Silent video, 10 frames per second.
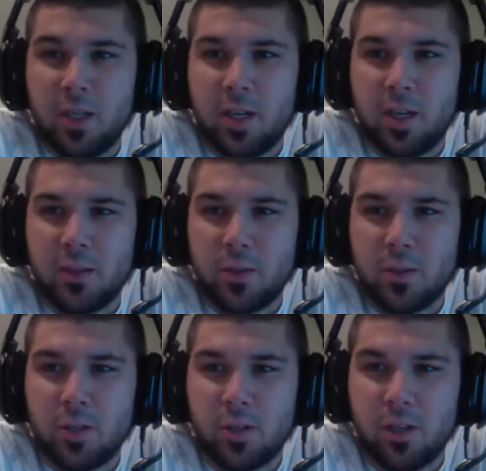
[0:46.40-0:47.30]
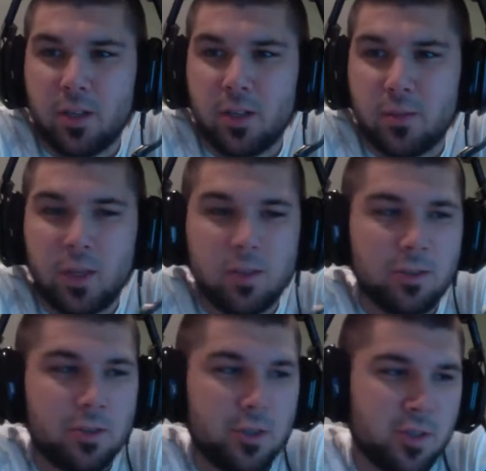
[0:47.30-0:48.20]
North Carolina
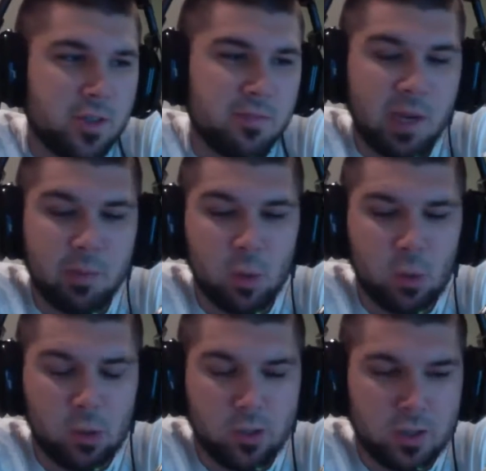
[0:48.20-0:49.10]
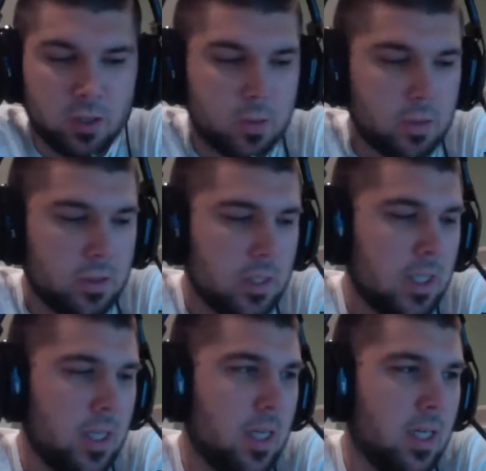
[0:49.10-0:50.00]
weather's just as bipolar, so
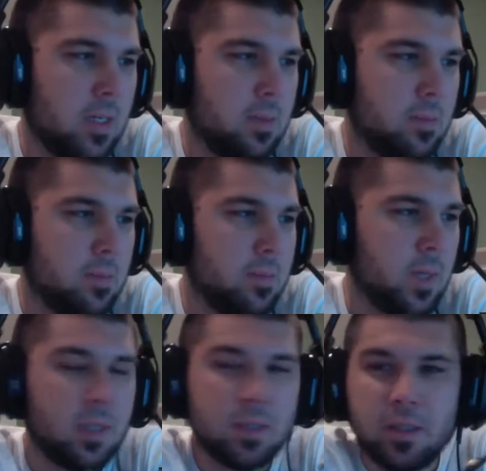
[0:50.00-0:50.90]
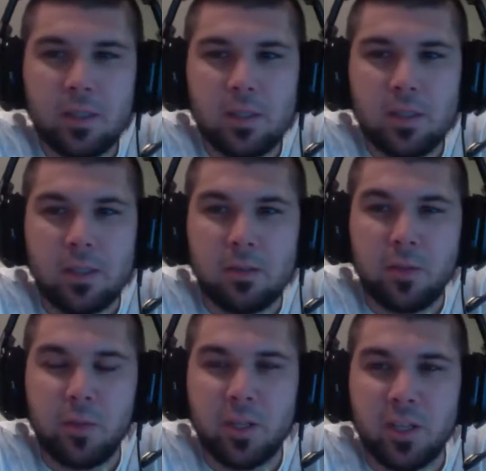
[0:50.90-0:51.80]
but
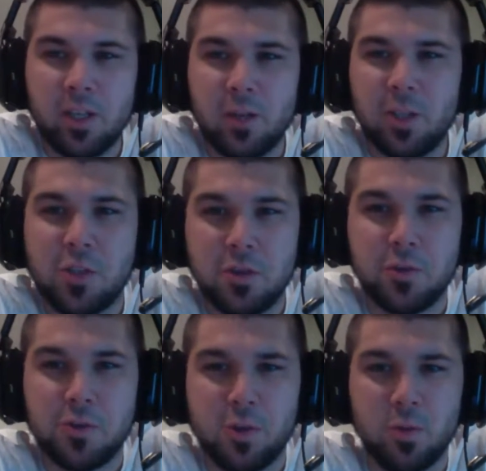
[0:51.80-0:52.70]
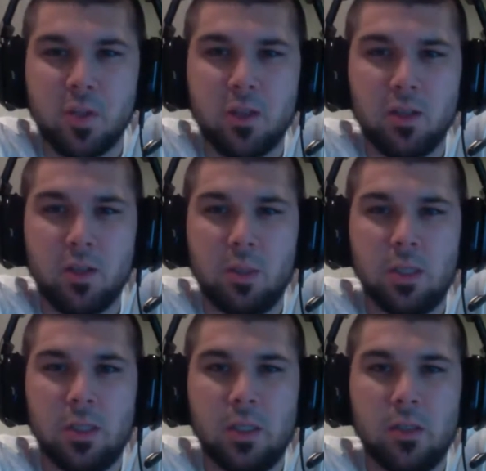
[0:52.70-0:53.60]
we've been getting a bunch of thunderstorms lately, but
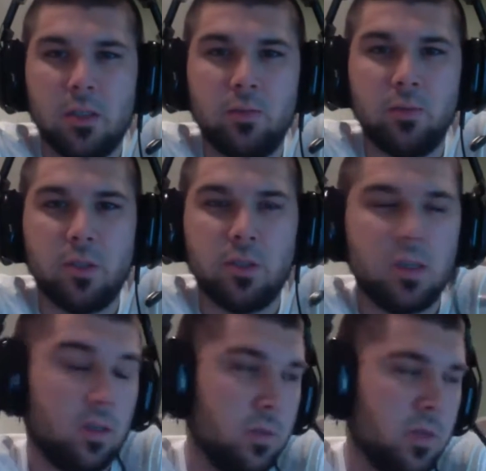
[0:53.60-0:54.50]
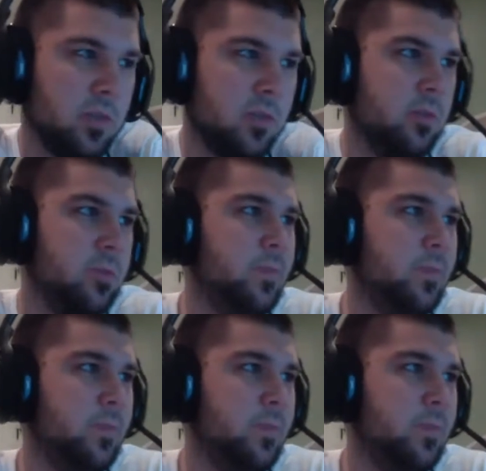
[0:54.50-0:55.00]
hopefully the sun comes out soon.